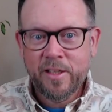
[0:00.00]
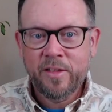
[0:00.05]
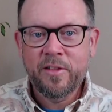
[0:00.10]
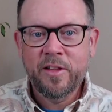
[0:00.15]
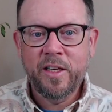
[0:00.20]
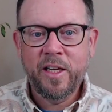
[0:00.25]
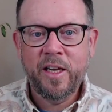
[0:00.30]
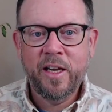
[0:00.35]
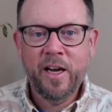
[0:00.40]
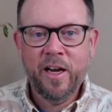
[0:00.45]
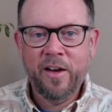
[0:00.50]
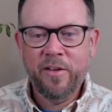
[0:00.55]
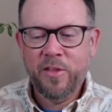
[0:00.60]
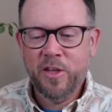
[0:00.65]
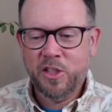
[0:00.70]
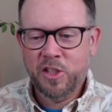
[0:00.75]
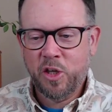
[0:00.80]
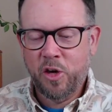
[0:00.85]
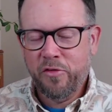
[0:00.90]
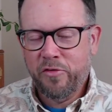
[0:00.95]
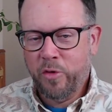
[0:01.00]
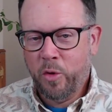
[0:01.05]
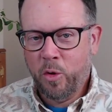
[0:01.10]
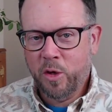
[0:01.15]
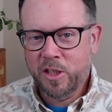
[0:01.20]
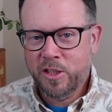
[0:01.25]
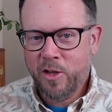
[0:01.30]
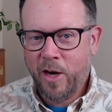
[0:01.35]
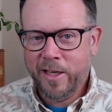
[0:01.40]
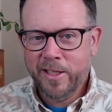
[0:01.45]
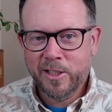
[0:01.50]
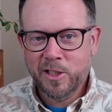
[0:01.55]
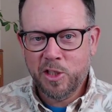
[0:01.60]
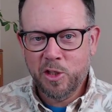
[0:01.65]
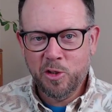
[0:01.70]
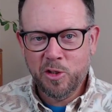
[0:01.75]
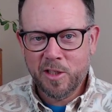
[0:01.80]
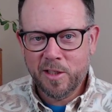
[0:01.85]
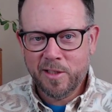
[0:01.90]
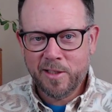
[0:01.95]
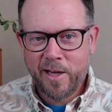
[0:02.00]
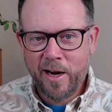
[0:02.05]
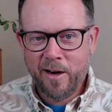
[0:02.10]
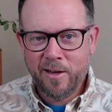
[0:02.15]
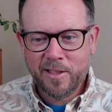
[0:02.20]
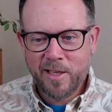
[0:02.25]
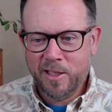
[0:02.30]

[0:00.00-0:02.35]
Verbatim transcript: the uh, the show floor, so I just used the stairs.